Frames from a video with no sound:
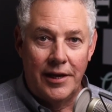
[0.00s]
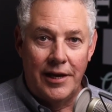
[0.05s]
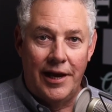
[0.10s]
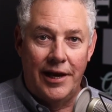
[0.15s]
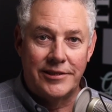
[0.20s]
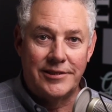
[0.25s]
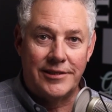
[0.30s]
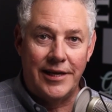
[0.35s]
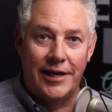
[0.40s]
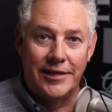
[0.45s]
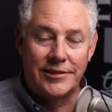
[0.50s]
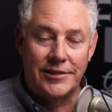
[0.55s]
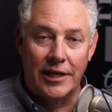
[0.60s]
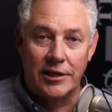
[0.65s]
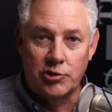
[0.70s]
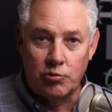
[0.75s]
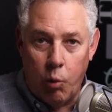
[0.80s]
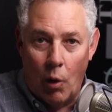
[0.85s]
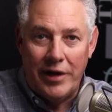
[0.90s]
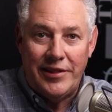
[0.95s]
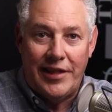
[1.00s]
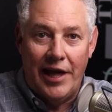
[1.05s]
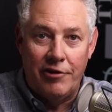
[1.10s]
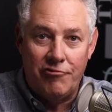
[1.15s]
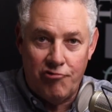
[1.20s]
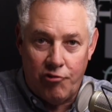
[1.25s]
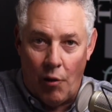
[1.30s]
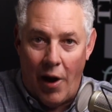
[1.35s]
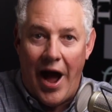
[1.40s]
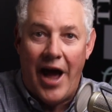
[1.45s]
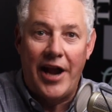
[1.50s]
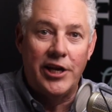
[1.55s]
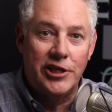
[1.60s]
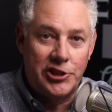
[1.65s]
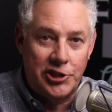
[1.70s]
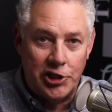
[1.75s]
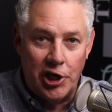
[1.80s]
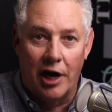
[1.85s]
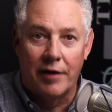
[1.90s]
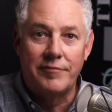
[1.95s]
It's what they're trying to
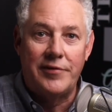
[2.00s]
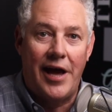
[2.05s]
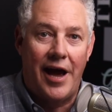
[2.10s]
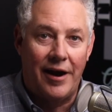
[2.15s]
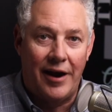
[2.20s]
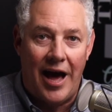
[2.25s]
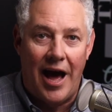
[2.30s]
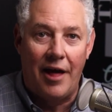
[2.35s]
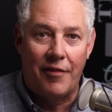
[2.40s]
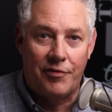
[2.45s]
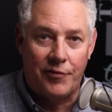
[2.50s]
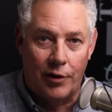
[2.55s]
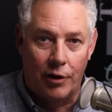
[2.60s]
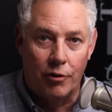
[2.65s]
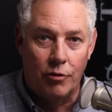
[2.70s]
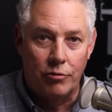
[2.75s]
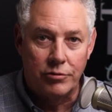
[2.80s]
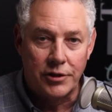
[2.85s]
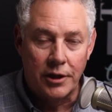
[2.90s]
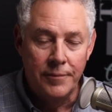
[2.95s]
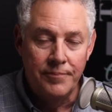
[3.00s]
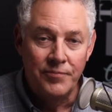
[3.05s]
shove down our throat.